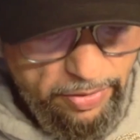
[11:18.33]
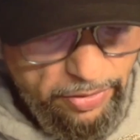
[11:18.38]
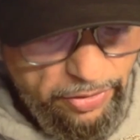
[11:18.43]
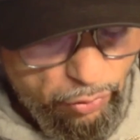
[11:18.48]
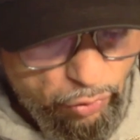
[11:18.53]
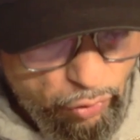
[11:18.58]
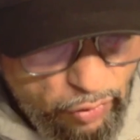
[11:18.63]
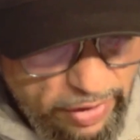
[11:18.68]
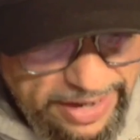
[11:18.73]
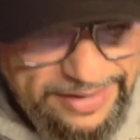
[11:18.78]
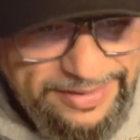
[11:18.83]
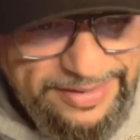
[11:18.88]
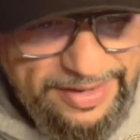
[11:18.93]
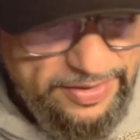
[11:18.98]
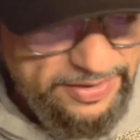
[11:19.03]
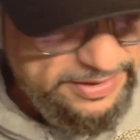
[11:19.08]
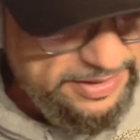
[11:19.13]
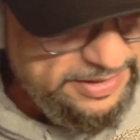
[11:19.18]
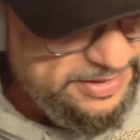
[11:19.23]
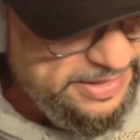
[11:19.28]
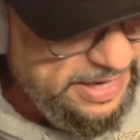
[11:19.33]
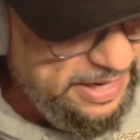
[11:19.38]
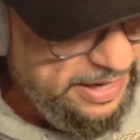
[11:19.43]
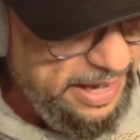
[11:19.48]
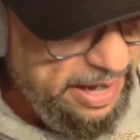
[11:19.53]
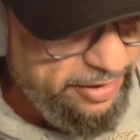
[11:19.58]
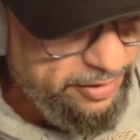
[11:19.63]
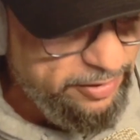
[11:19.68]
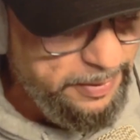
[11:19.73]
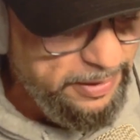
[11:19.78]
the reason this is standing
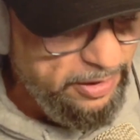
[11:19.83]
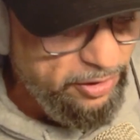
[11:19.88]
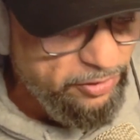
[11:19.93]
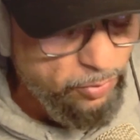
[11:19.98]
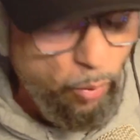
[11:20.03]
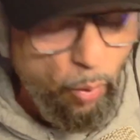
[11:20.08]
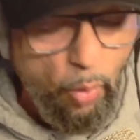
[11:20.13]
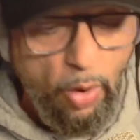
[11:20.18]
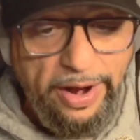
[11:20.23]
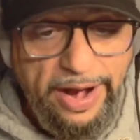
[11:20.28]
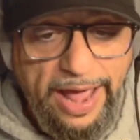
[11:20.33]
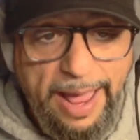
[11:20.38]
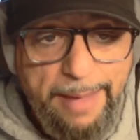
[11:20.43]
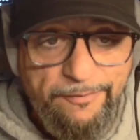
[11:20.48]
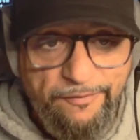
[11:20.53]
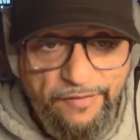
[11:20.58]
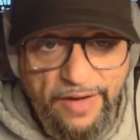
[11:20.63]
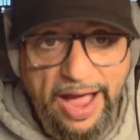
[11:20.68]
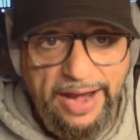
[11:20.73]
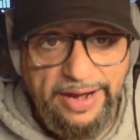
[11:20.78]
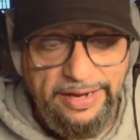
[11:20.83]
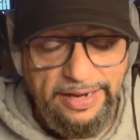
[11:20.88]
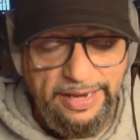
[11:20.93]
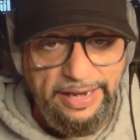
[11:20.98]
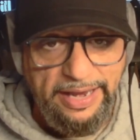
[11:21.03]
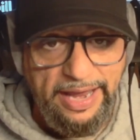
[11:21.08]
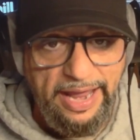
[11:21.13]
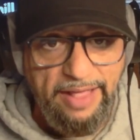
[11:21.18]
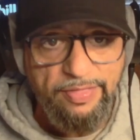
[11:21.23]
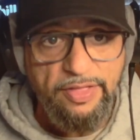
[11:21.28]
out is because what I'm
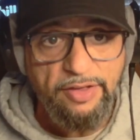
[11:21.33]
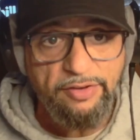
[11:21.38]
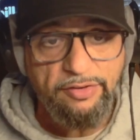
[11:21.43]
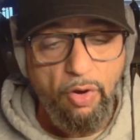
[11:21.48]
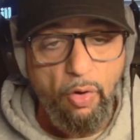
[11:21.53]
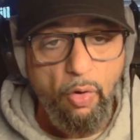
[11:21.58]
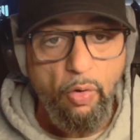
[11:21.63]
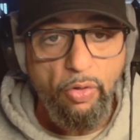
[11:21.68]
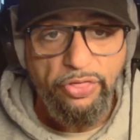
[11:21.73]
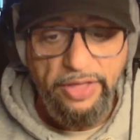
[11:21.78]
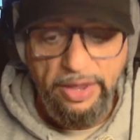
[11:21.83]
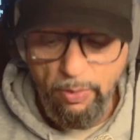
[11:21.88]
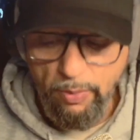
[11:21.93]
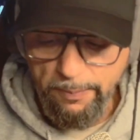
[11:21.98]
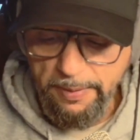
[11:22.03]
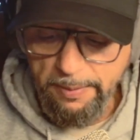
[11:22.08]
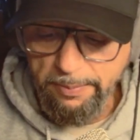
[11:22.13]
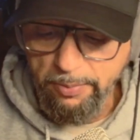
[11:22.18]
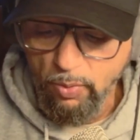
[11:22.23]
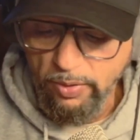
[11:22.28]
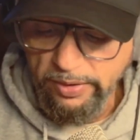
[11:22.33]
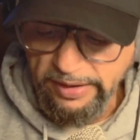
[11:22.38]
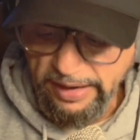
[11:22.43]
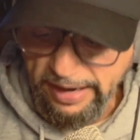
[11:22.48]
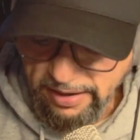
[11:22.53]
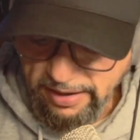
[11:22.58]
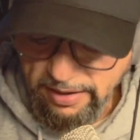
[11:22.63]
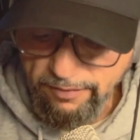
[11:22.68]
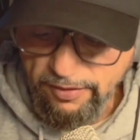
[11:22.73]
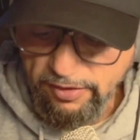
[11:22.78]
finding in this whole thing where people want to
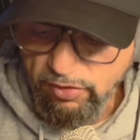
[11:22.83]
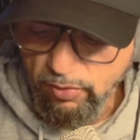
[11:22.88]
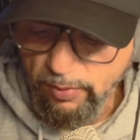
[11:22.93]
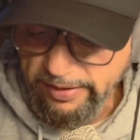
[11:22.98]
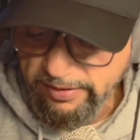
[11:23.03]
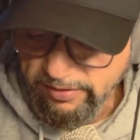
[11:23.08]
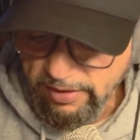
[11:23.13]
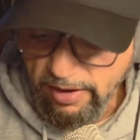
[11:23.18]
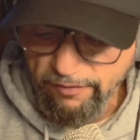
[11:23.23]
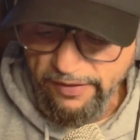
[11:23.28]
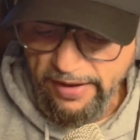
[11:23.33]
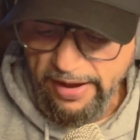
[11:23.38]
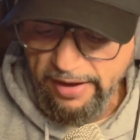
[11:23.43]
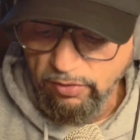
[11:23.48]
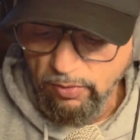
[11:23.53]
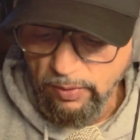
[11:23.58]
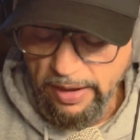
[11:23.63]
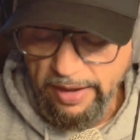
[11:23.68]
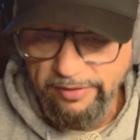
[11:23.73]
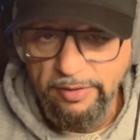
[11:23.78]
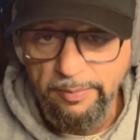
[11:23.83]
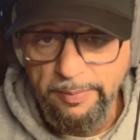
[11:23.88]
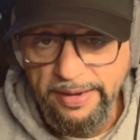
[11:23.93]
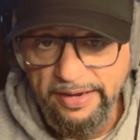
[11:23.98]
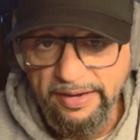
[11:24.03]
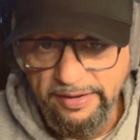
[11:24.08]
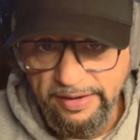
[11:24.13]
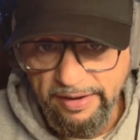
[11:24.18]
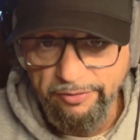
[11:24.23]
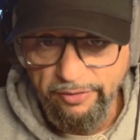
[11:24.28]
individuate, self-actualize, and
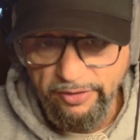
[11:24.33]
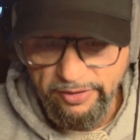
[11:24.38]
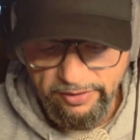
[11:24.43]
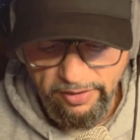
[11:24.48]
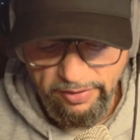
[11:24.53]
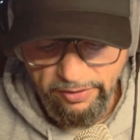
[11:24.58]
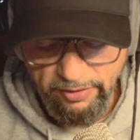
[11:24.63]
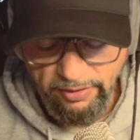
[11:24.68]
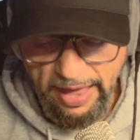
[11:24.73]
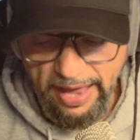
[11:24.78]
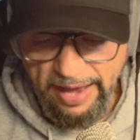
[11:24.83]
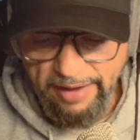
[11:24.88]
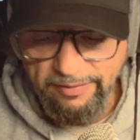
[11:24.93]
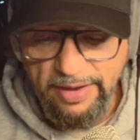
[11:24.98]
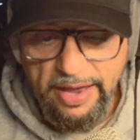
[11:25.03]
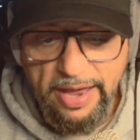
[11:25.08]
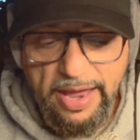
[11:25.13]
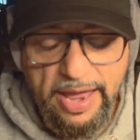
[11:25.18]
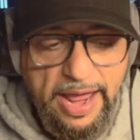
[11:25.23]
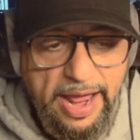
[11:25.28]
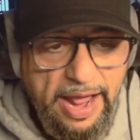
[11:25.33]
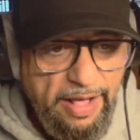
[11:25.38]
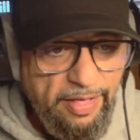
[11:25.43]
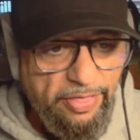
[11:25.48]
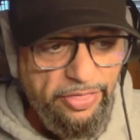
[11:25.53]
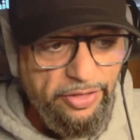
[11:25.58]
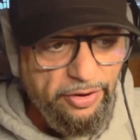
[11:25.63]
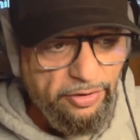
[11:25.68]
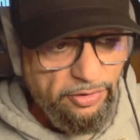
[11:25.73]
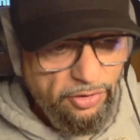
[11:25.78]
make a difference in their life,
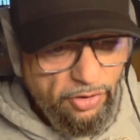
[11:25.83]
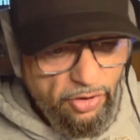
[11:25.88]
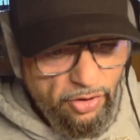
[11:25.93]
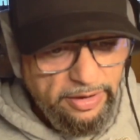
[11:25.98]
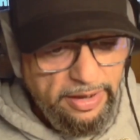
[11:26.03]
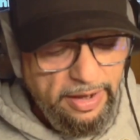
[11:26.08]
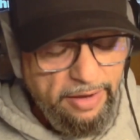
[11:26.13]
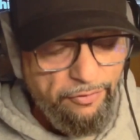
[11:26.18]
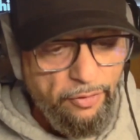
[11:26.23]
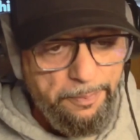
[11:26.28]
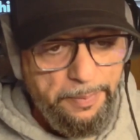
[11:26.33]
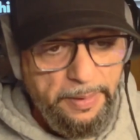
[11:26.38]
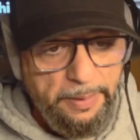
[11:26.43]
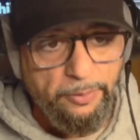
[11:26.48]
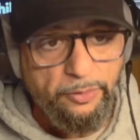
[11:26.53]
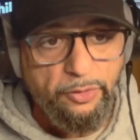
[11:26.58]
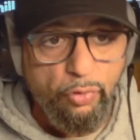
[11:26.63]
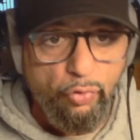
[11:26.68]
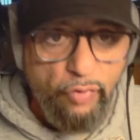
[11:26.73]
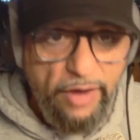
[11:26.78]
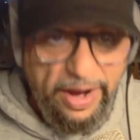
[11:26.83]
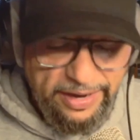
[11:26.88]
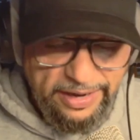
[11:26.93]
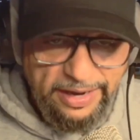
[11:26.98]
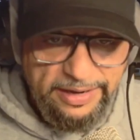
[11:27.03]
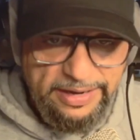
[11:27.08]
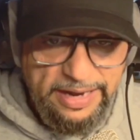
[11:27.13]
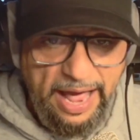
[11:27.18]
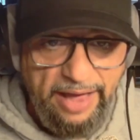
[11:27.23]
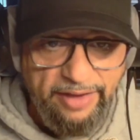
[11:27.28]
they're looking for people to
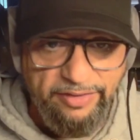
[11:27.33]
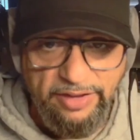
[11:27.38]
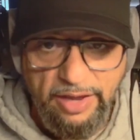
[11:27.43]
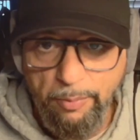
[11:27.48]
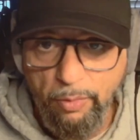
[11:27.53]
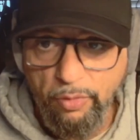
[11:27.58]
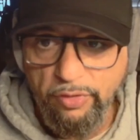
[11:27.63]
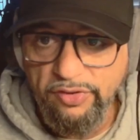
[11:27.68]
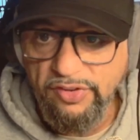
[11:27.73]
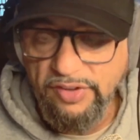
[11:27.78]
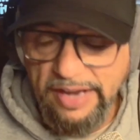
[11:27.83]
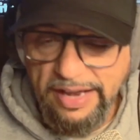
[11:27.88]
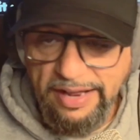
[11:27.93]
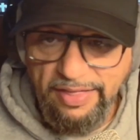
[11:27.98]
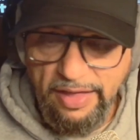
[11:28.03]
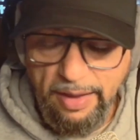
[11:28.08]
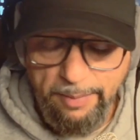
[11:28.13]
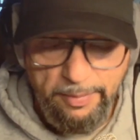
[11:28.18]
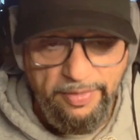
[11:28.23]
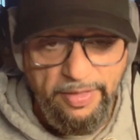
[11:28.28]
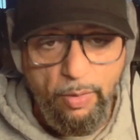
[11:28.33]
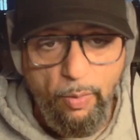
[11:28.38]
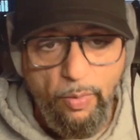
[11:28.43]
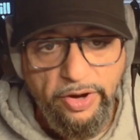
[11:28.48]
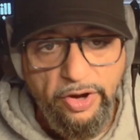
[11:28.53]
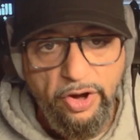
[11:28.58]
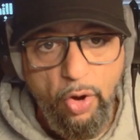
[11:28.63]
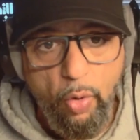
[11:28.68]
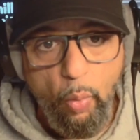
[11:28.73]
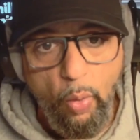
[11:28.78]
recognize them or see them, and they want
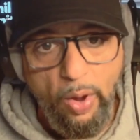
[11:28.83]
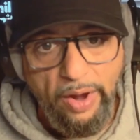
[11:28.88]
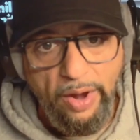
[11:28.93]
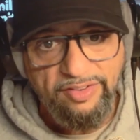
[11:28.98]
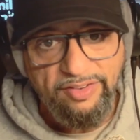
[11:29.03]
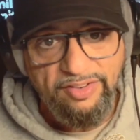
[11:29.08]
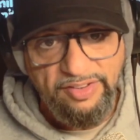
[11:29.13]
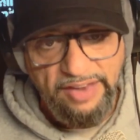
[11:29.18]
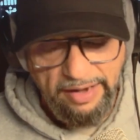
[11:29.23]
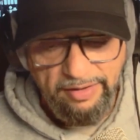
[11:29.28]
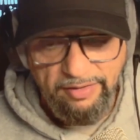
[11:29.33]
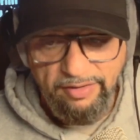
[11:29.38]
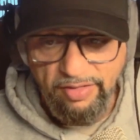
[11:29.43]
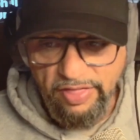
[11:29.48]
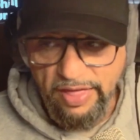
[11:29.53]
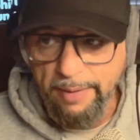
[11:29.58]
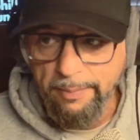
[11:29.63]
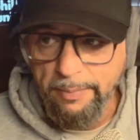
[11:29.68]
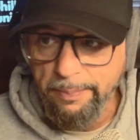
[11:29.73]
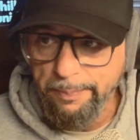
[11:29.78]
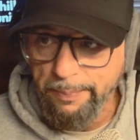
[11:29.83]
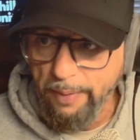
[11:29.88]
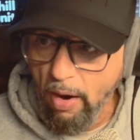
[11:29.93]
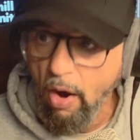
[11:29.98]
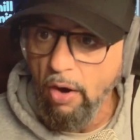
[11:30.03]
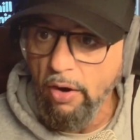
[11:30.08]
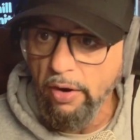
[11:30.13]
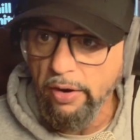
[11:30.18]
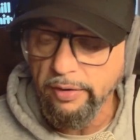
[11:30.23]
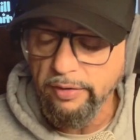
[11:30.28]
to know what sets them
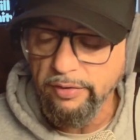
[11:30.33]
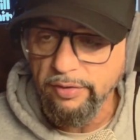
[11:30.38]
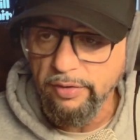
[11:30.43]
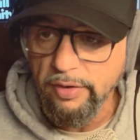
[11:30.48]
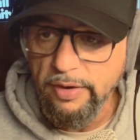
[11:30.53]
apart.